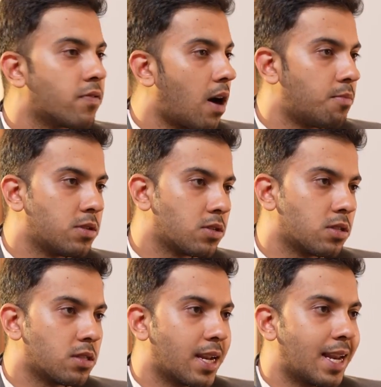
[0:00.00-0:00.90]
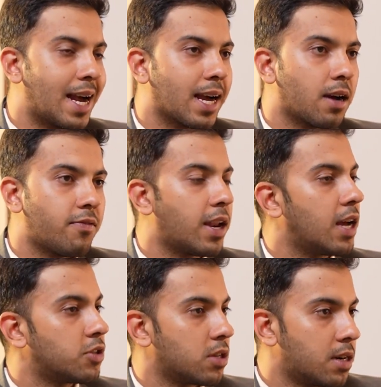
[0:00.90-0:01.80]
farmers, they lack
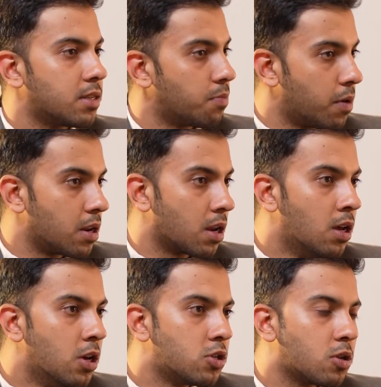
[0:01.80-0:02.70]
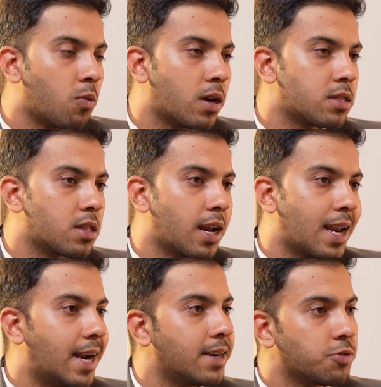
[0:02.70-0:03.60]
financial discipline. So once their
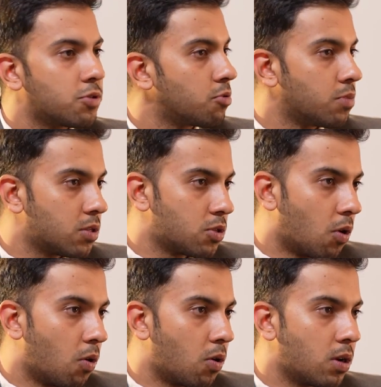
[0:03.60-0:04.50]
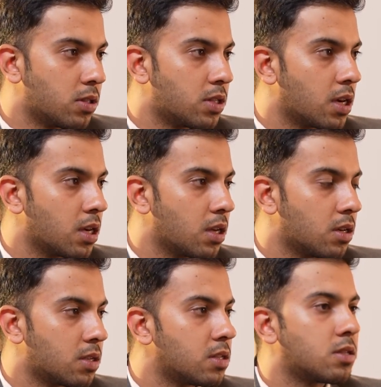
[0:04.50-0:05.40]
land used to be sold,
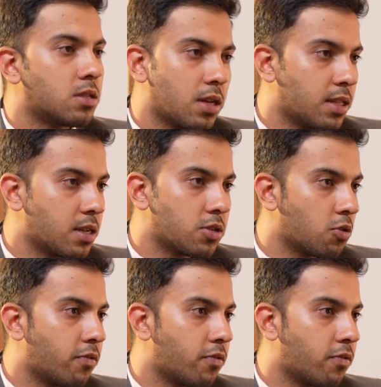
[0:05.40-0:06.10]
since there is no